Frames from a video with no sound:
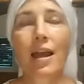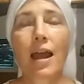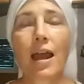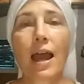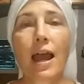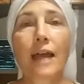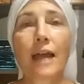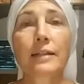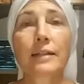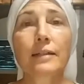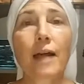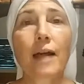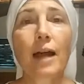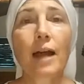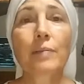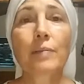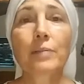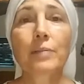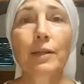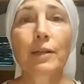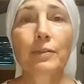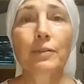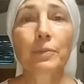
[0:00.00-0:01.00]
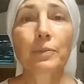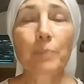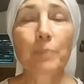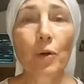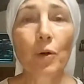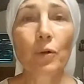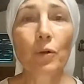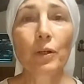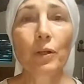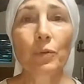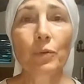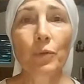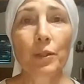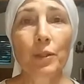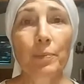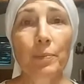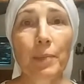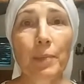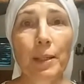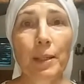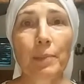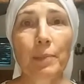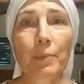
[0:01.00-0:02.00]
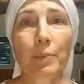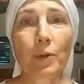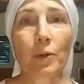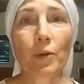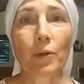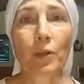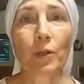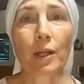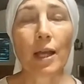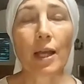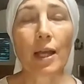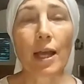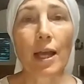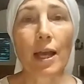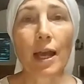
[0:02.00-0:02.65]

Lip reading: At times I've spoken with people